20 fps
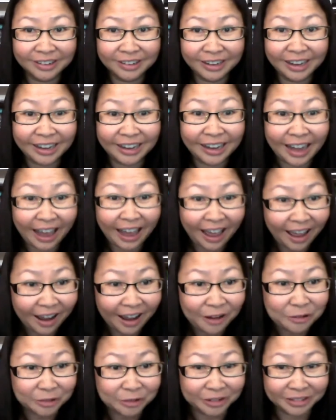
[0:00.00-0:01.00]
An
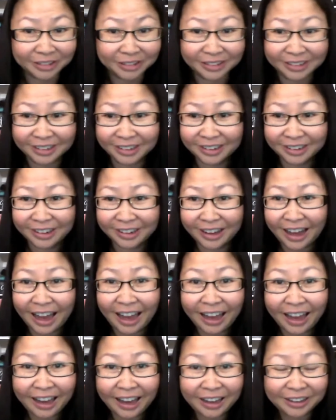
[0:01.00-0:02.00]
hour.
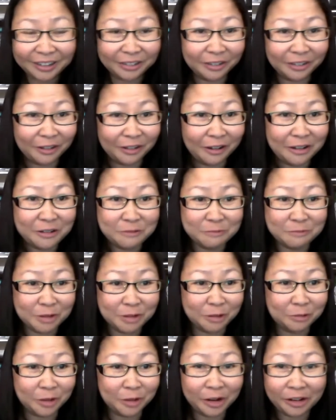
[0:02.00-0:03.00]
I had to
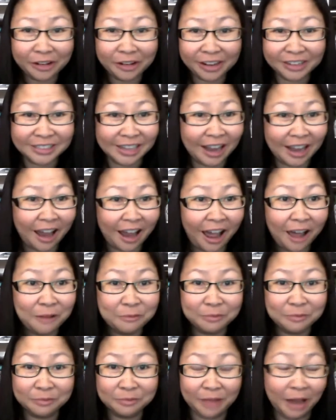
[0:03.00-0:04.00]
email work and say,
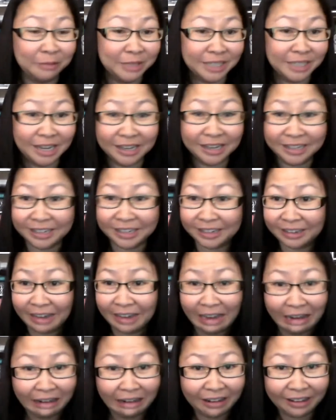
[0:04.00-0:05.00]
I'm standing in
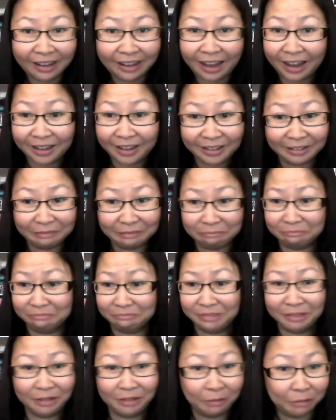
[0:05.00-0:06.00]
line. I'm
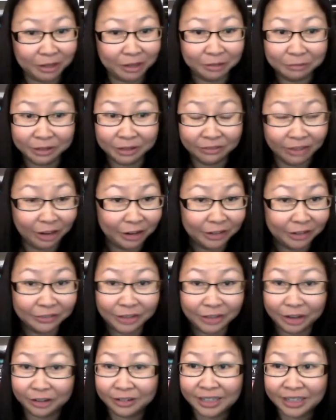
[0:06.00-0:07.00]
going to be very,
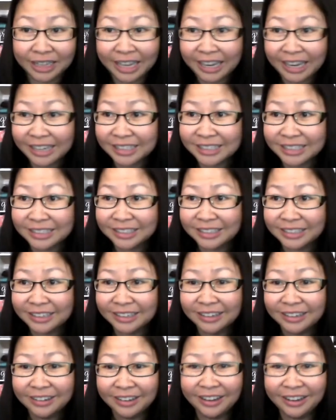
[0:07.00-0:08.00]
very late.
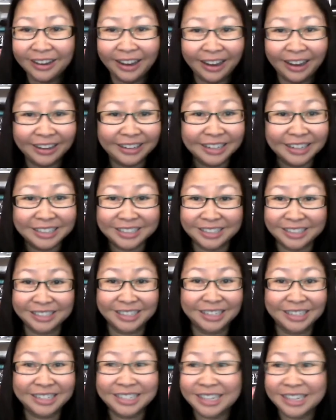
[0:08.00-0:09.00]
This was
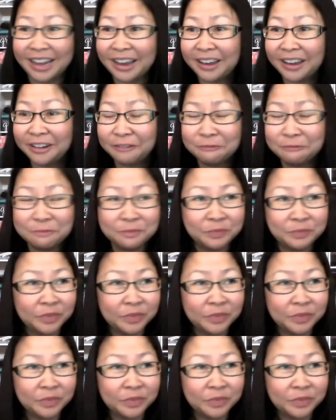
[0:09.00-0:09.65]
insane.